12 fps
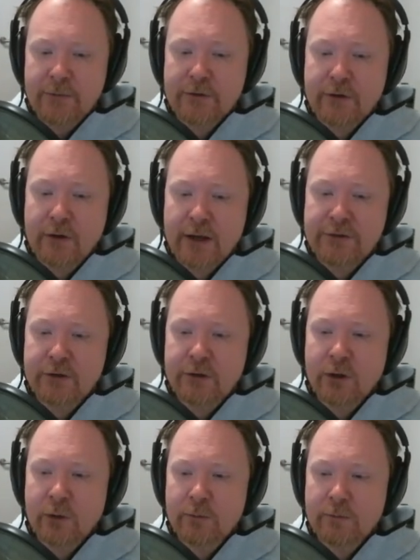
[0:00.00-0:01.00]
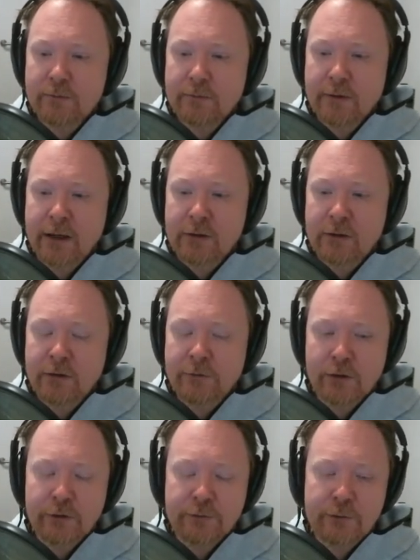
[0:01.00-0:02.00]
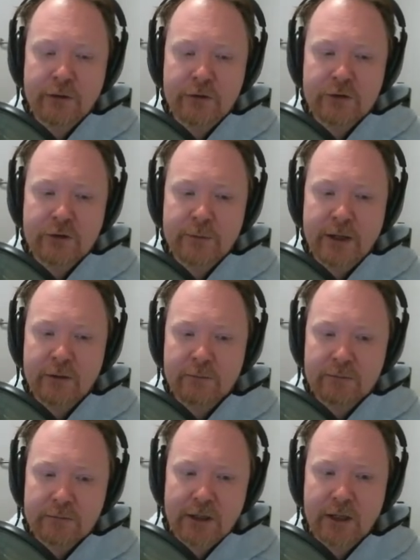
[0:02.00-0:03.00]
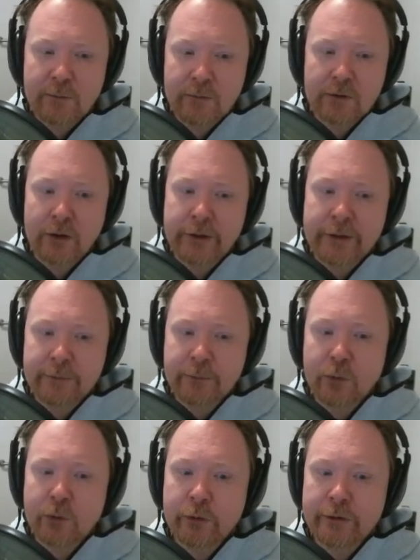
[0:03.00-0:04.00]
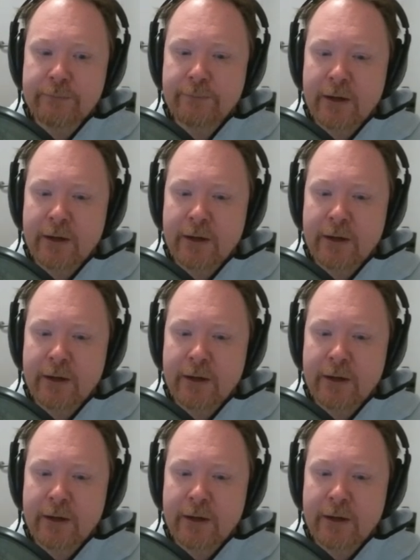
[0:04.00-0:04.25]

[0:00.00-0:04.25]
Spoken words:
So as you go, and you've got your foot in the job now, keep learning broad